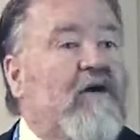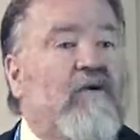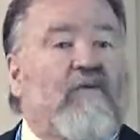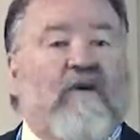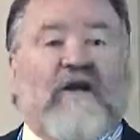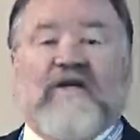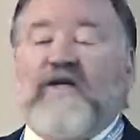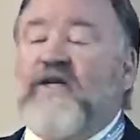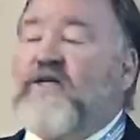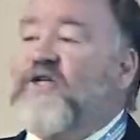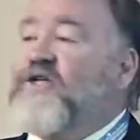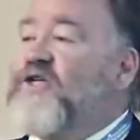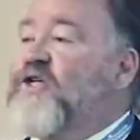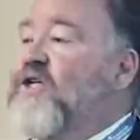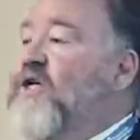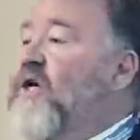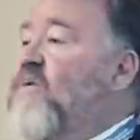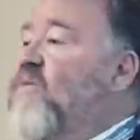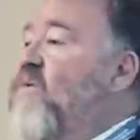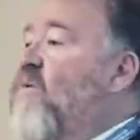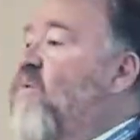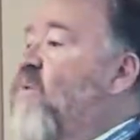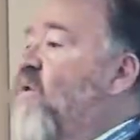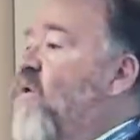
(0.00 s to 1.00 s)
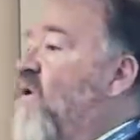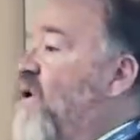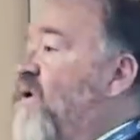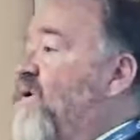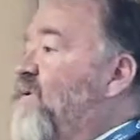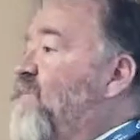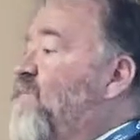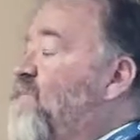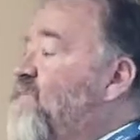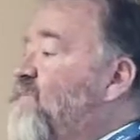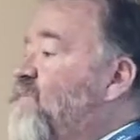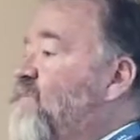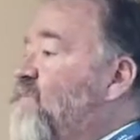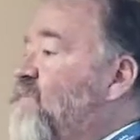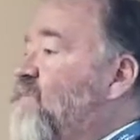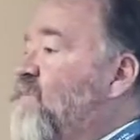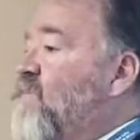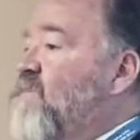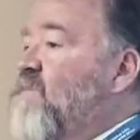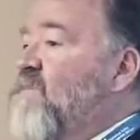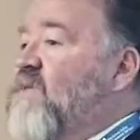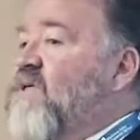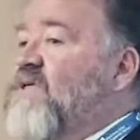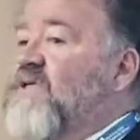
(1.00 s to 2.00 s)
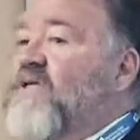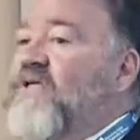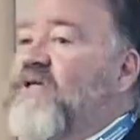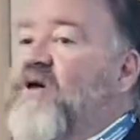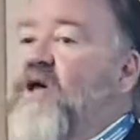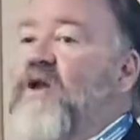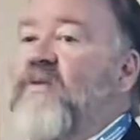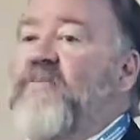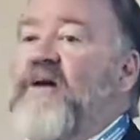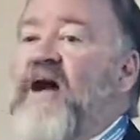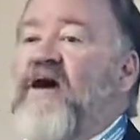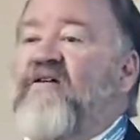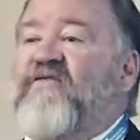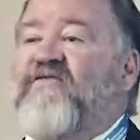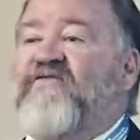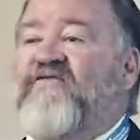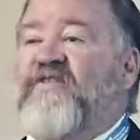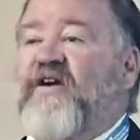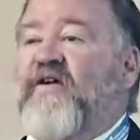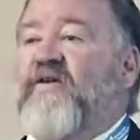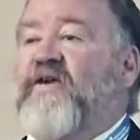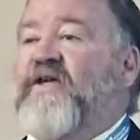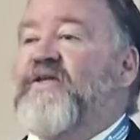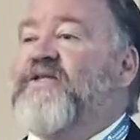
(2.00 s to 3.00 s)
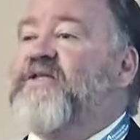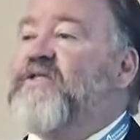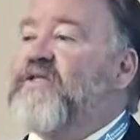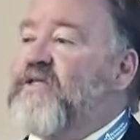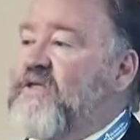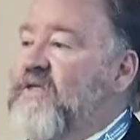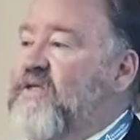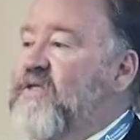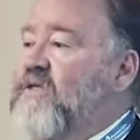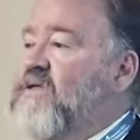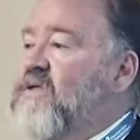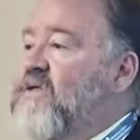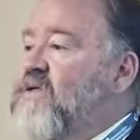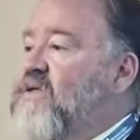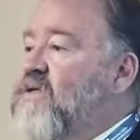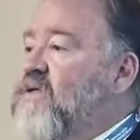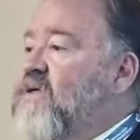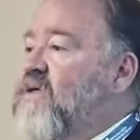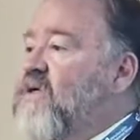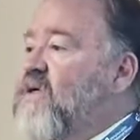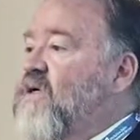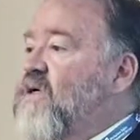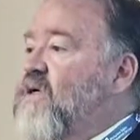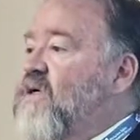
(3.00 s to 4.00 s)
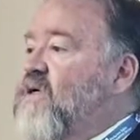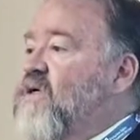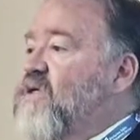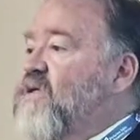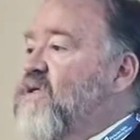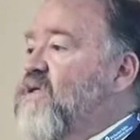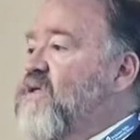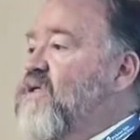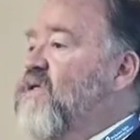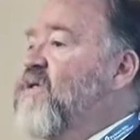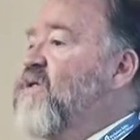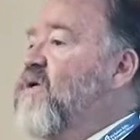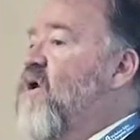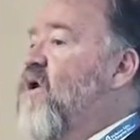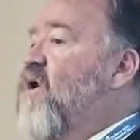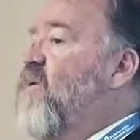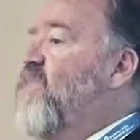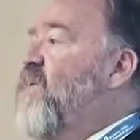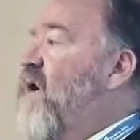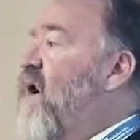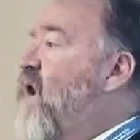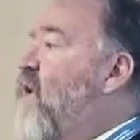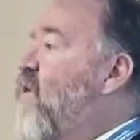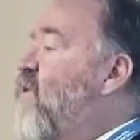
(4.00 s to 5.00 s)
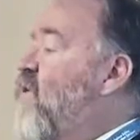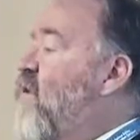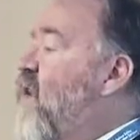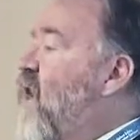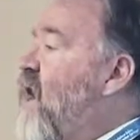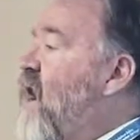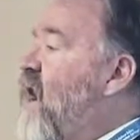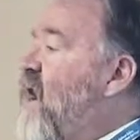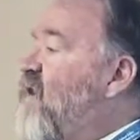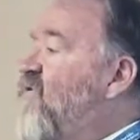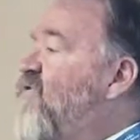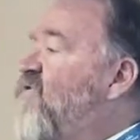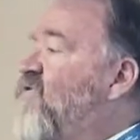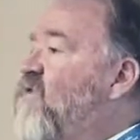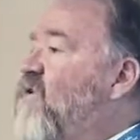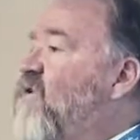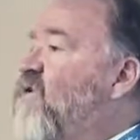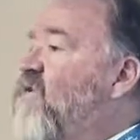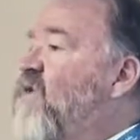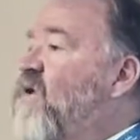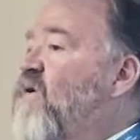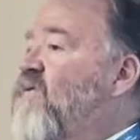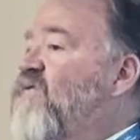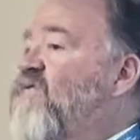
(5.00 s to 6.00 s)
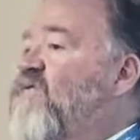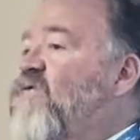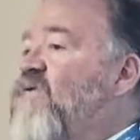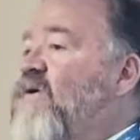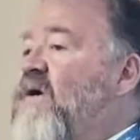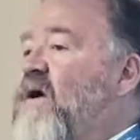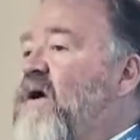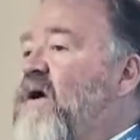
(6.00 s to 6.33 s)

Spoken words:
Recognition and reward. This is all about fairness. This is all about, I feel that for,